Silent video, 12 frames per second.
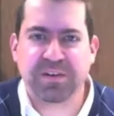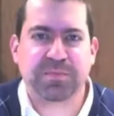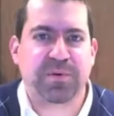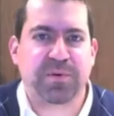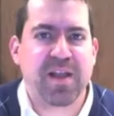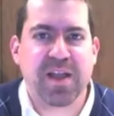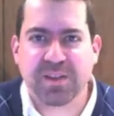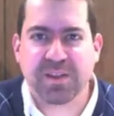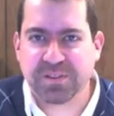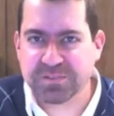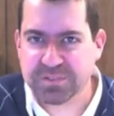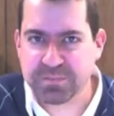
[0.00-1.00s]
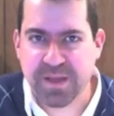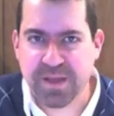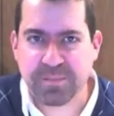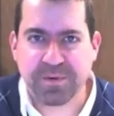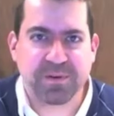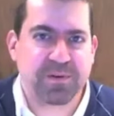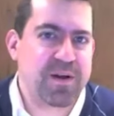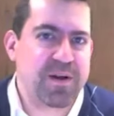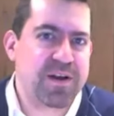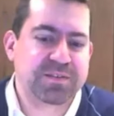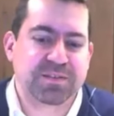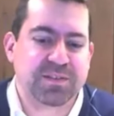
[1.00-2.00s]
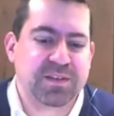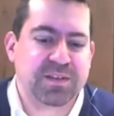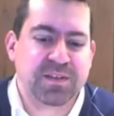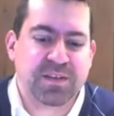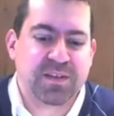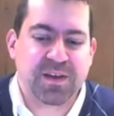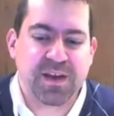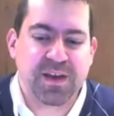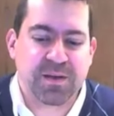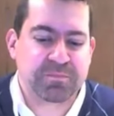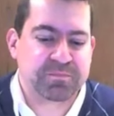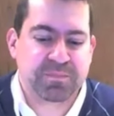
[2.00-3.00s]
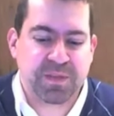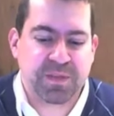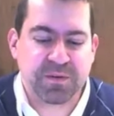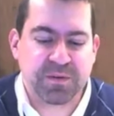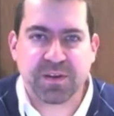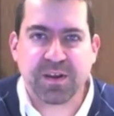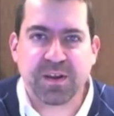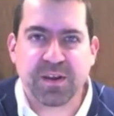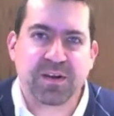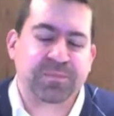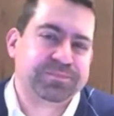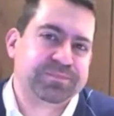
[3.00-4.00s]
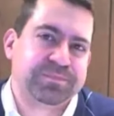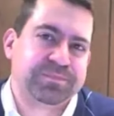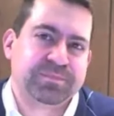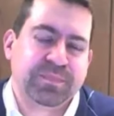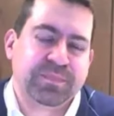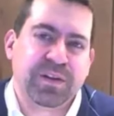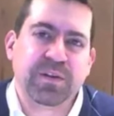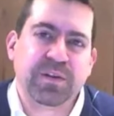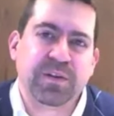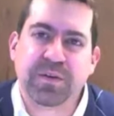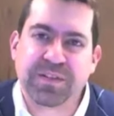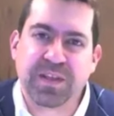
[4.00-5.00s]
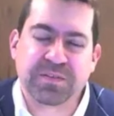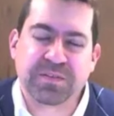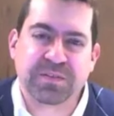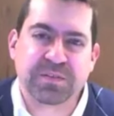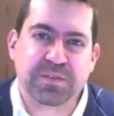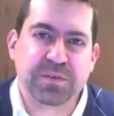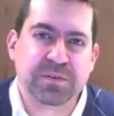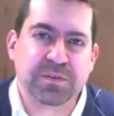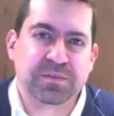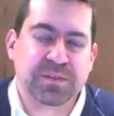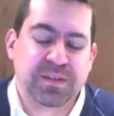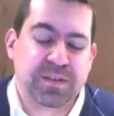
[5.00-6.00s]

sporadic. It's just peppered across, you know, the year. And of course, that isn't true.